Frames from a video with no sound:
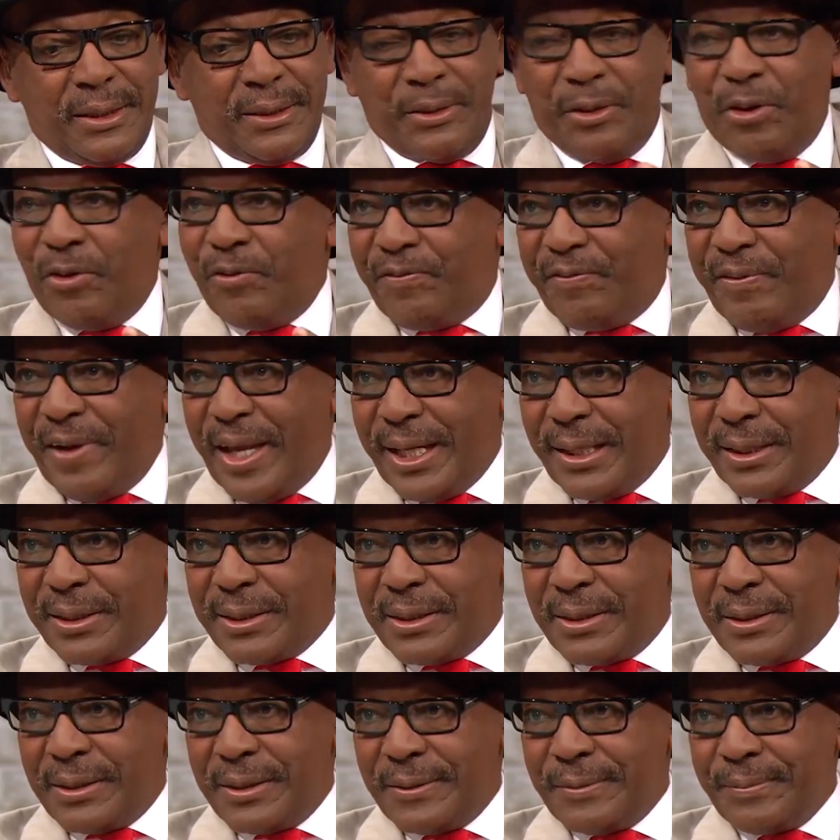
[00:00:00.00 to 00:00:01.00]
no
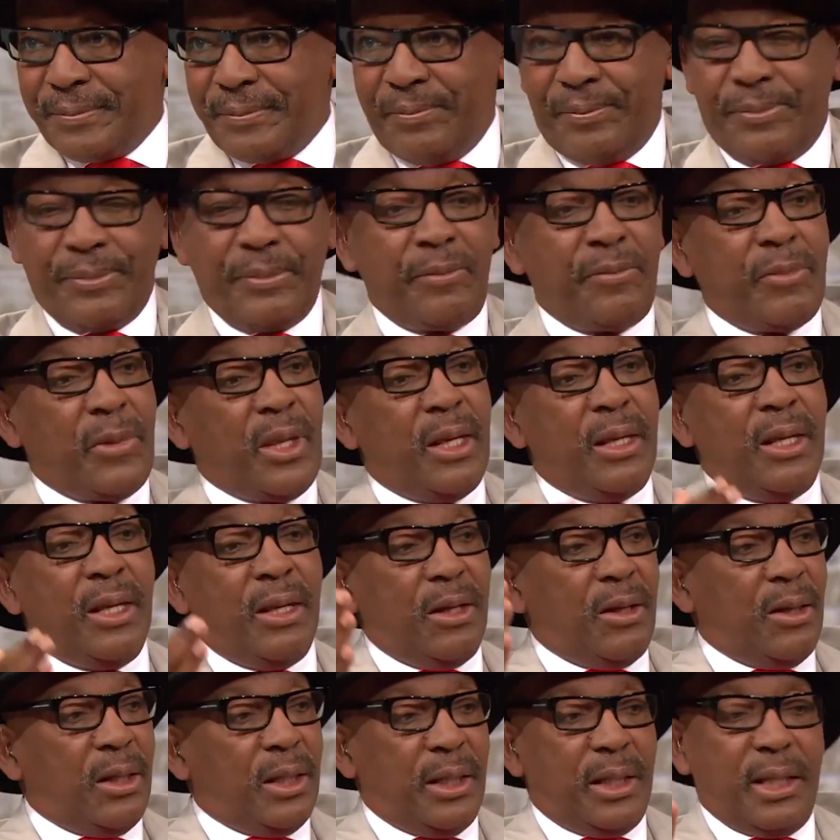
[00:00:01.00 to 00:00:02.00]
face.
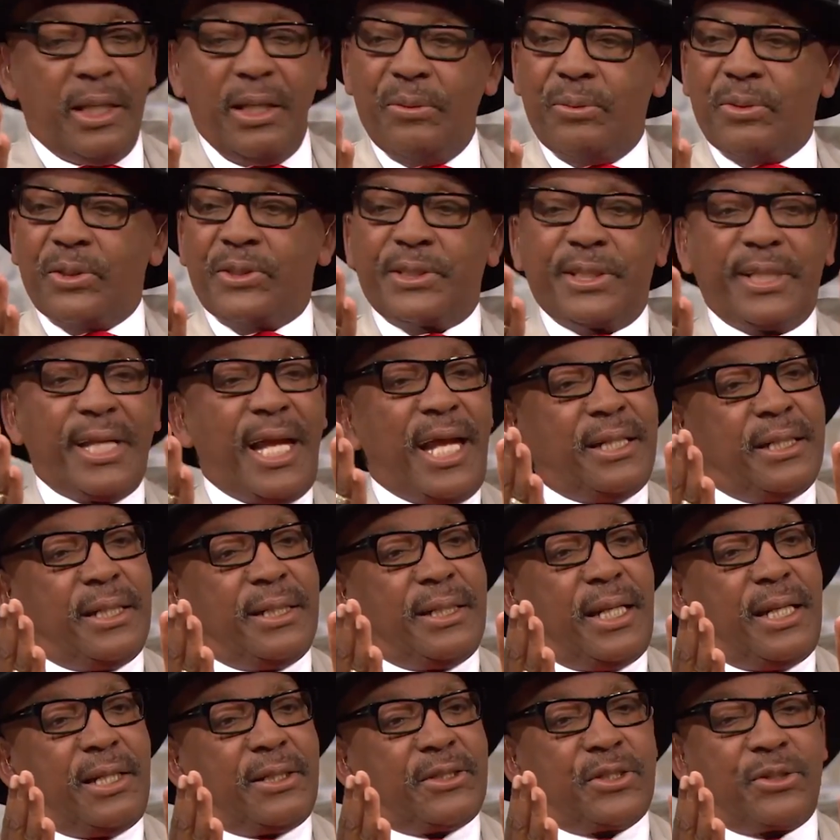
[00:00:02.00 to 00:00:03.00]
He was
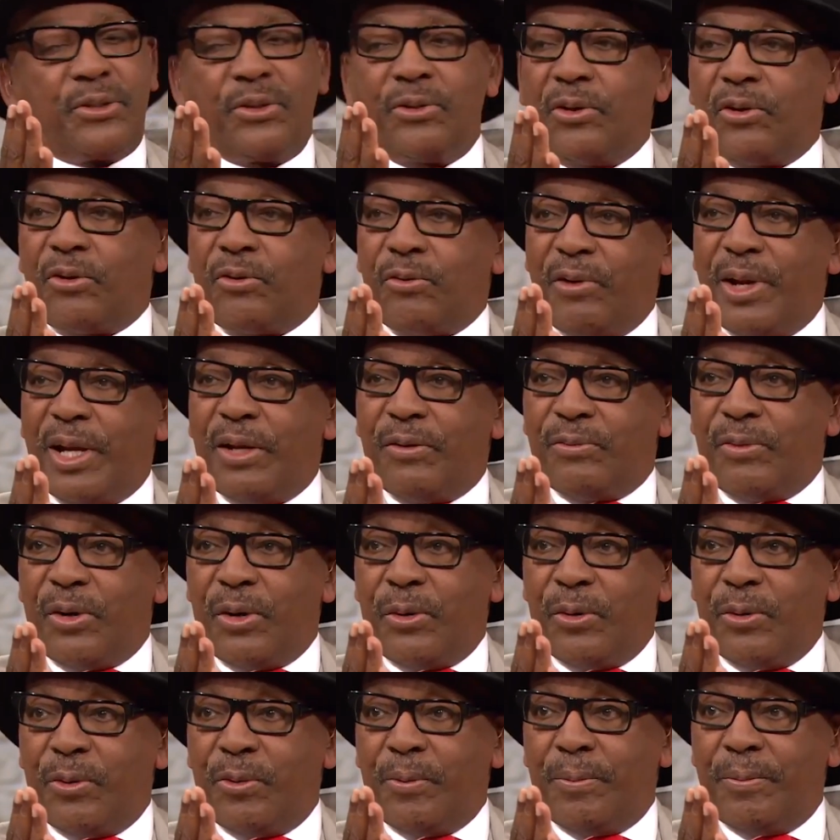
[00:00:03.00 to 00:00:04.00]
standing next to a gray
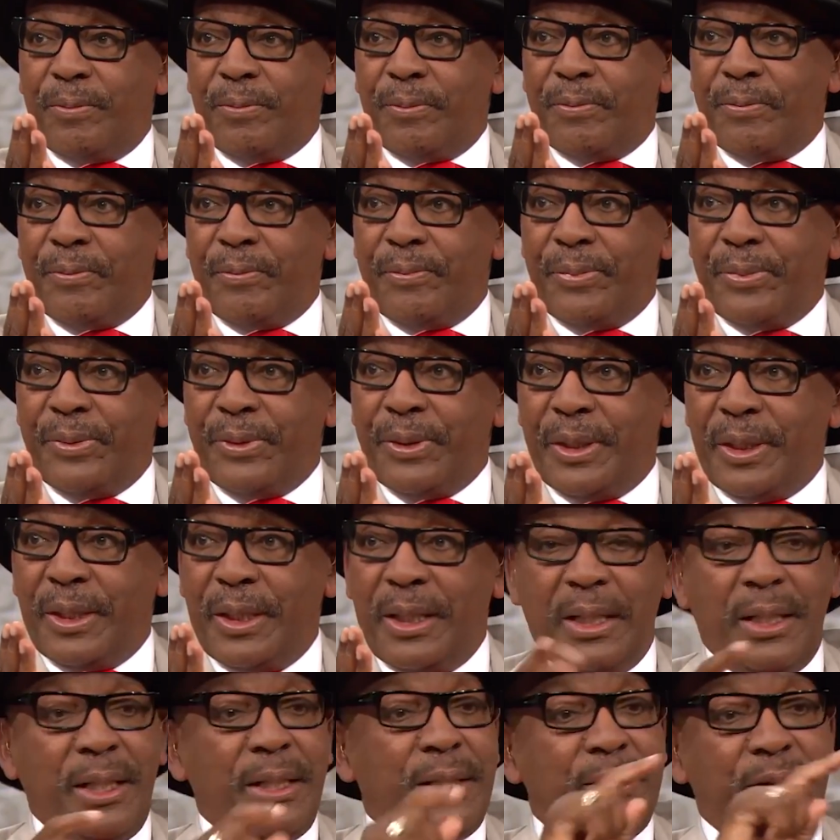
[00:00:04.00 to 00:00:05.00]
robe.
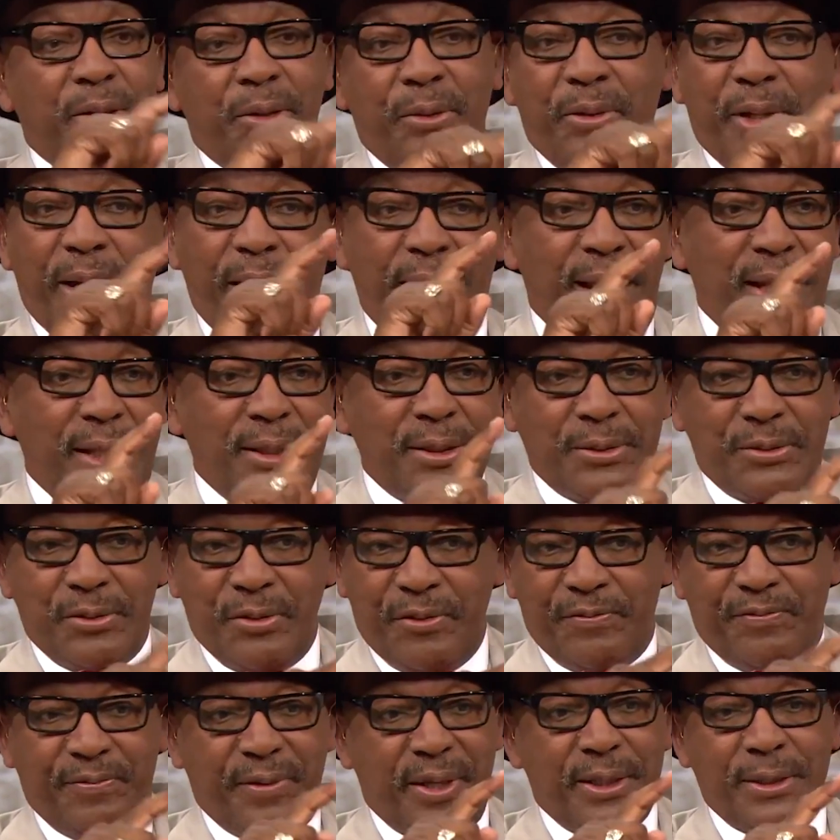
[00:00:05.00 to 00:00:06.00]
No hands,
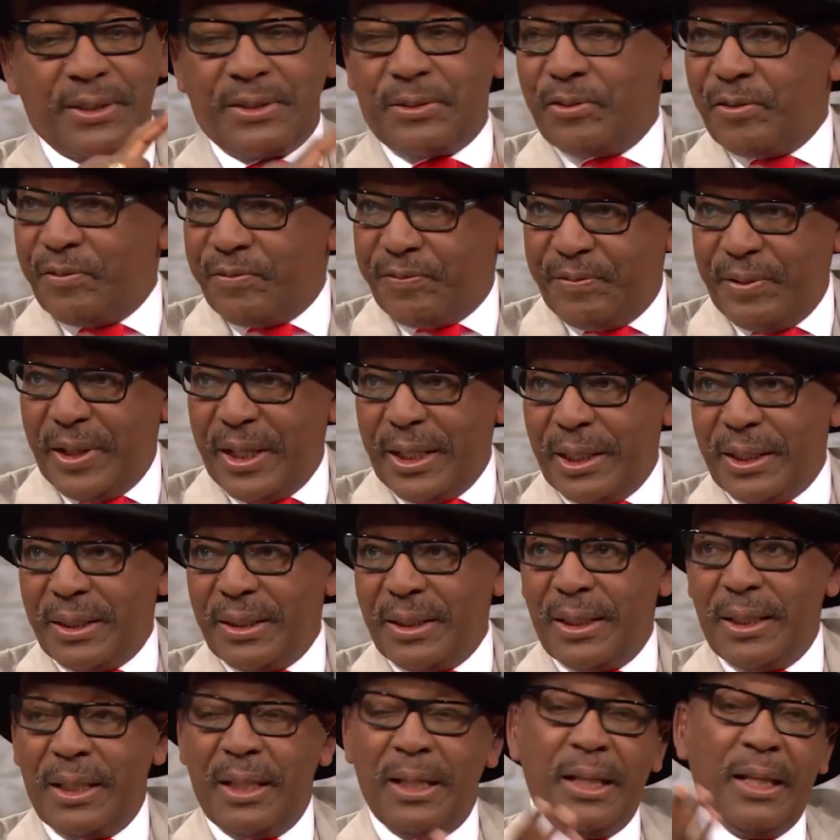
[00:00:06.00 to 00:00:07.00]
no face, no feet.
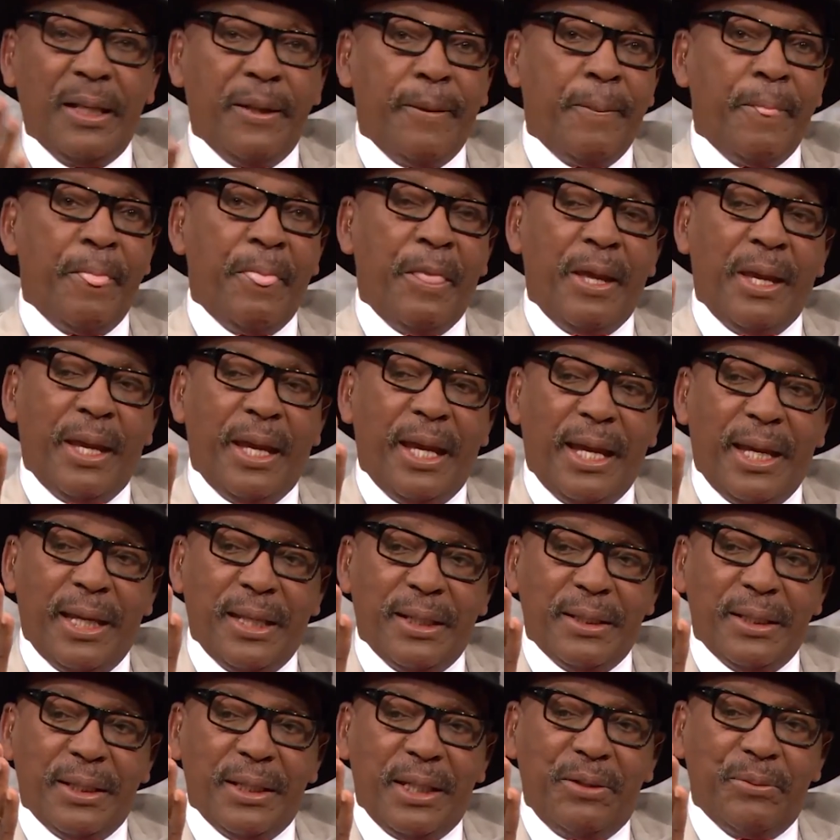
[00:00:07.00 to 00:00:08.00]

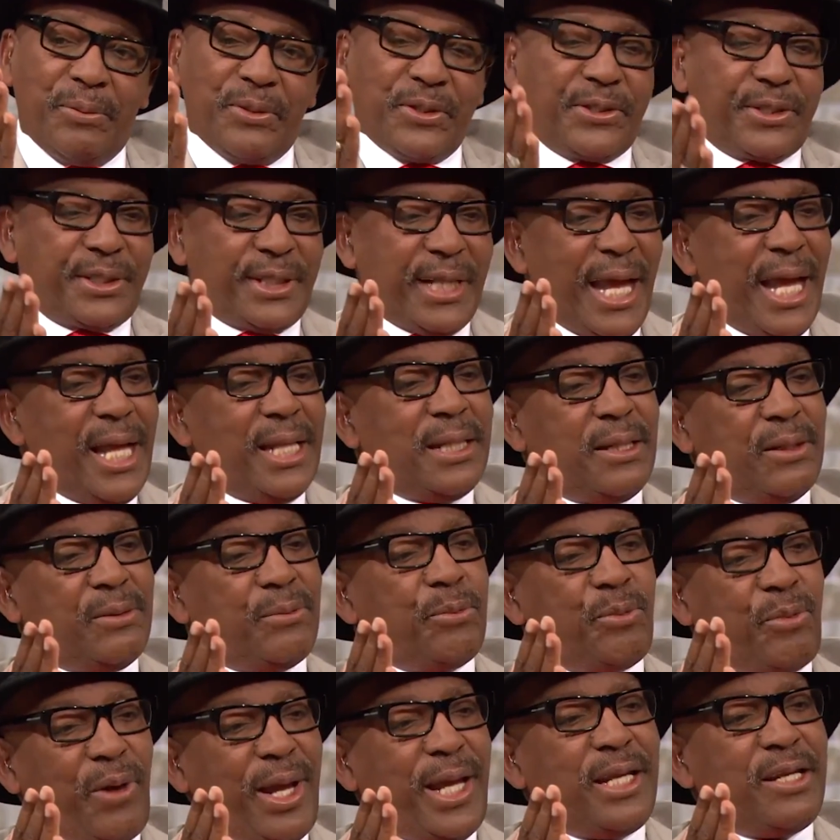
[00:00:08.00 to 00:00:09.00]
And he was
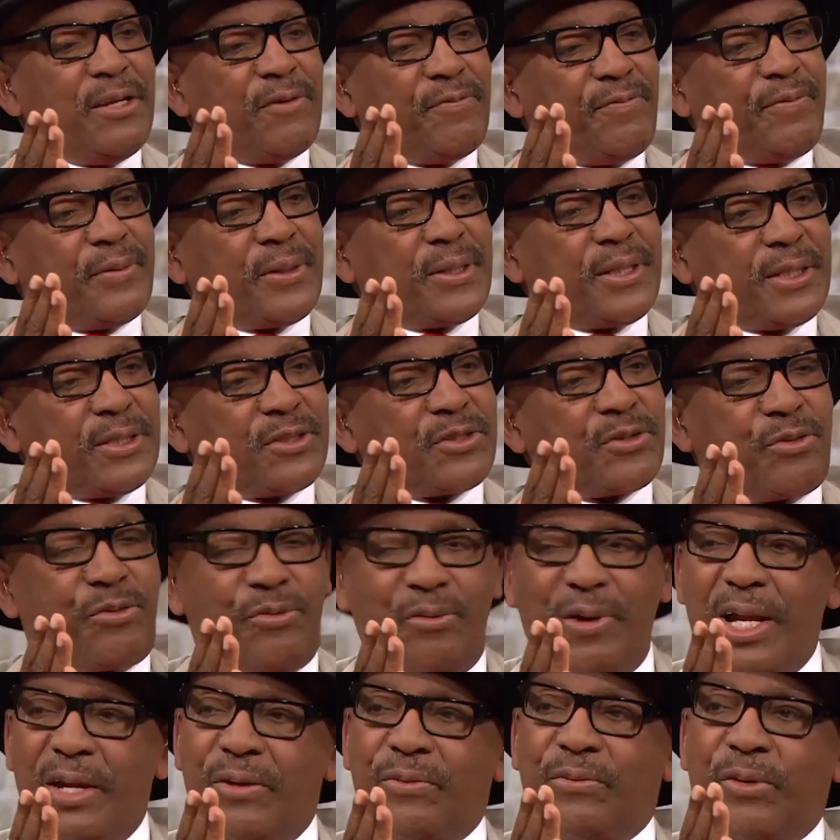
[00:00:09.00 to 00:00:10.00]
standing waiting for this
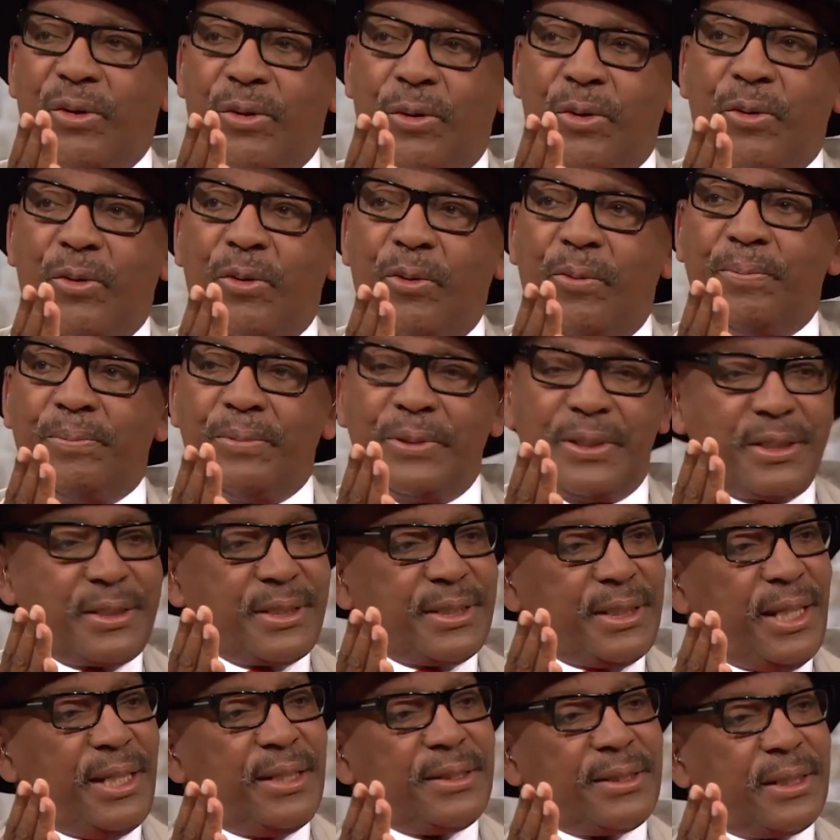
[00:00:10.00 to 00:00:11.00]
gray robe,
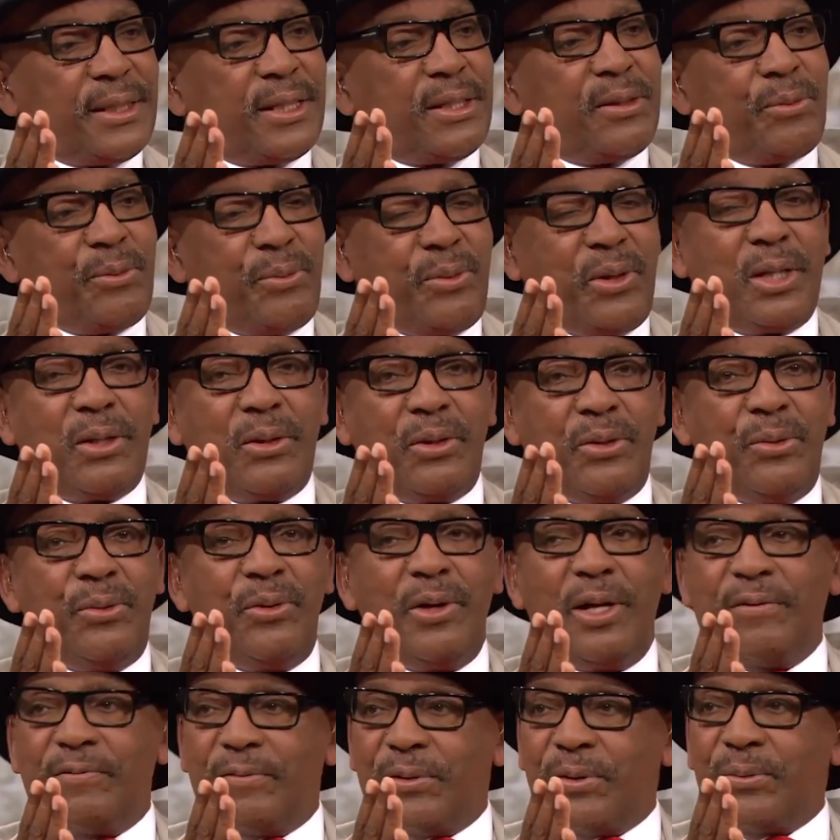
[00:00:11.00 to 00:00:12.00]
this entity, wh-
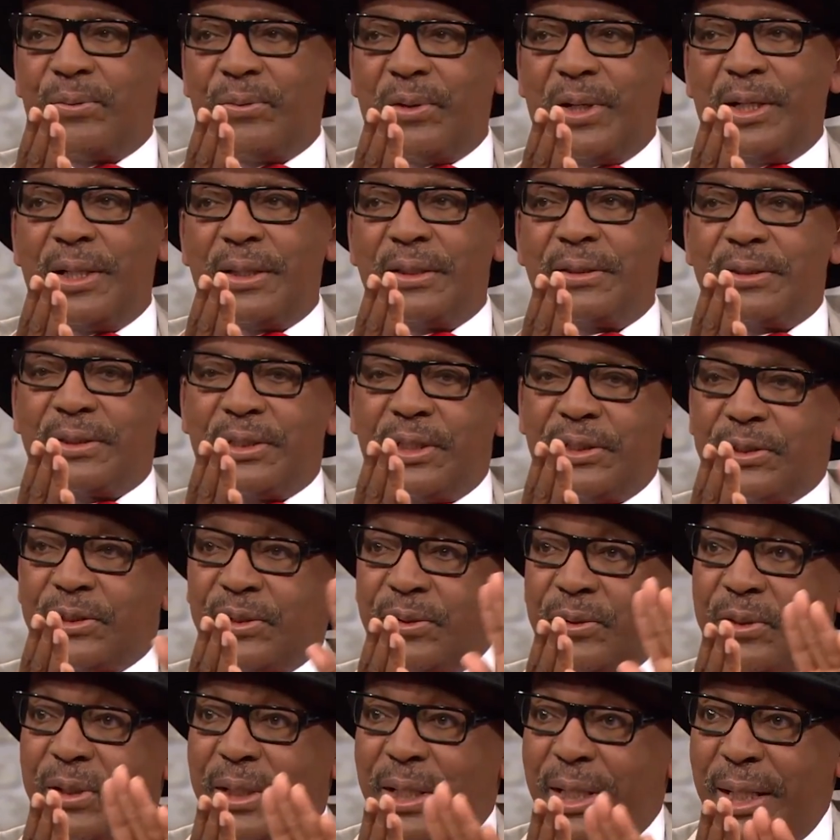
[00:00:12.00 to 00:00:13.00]
whoever it was, to
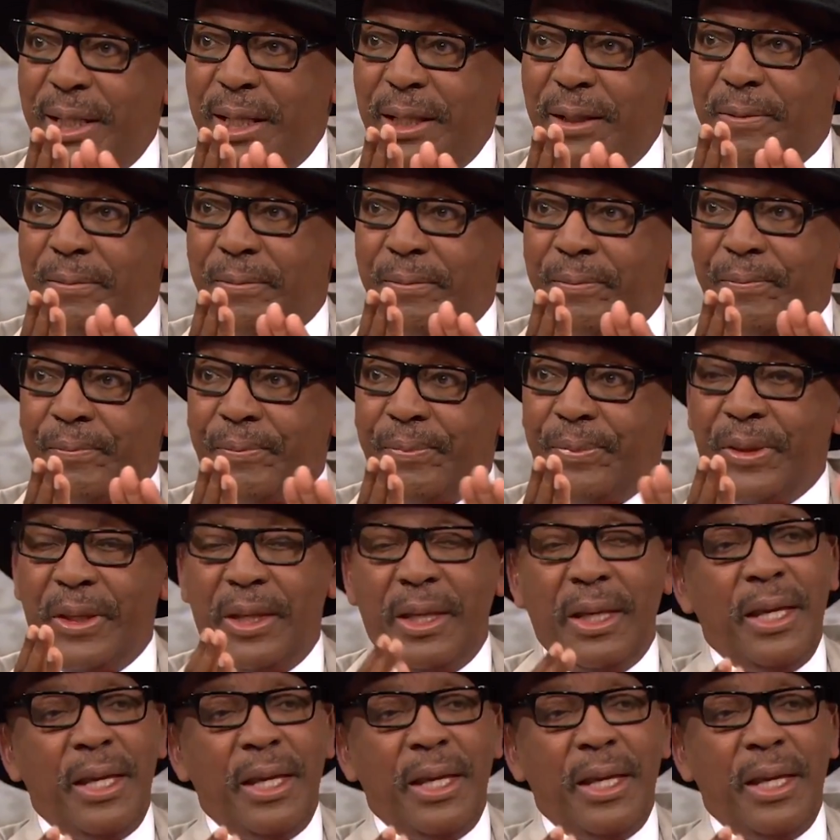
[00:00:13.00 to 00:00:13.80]
turn to him. Mm.